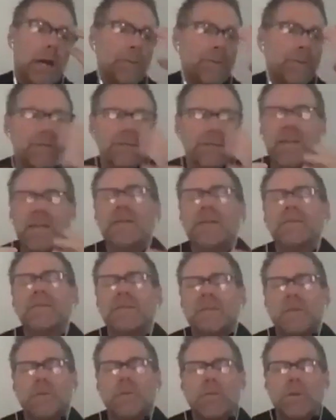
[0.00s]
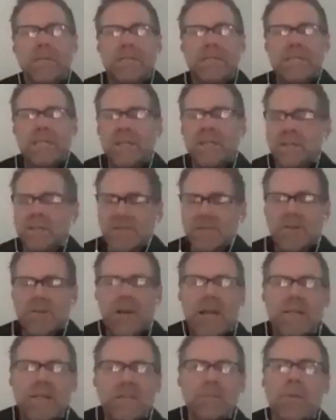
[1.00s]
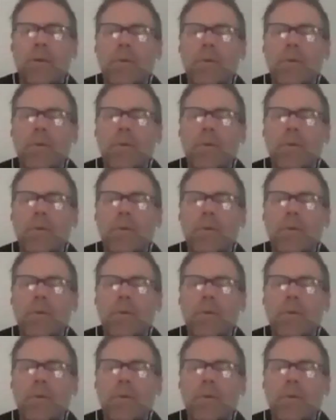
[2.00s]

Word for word: I was kind of screeching and scratching